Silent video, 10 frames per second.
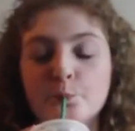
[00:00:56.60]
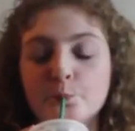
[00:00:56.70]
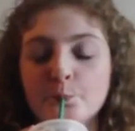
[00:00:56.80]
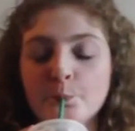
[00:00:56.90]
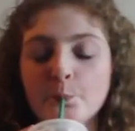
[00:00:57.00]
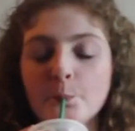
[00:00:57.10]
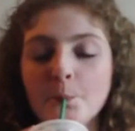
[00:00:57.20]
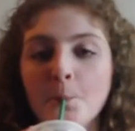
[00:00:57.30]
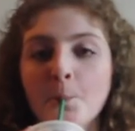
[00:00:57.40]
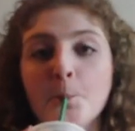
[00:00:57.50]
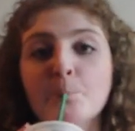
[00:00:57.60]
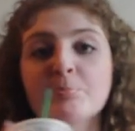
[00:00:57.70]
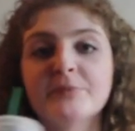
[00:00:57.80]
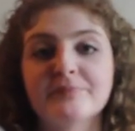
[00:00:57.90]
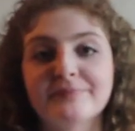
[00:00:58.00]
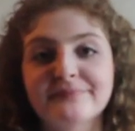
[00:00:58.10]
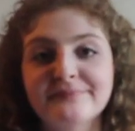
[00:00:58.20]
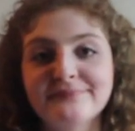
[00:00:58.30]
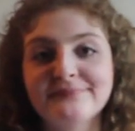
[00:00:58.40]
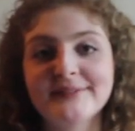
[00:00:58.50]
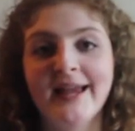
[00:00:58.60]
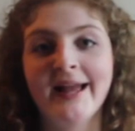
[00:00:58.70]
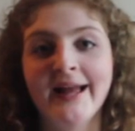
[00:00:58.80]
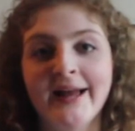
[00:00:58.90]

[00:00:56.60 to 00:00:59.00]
(silence)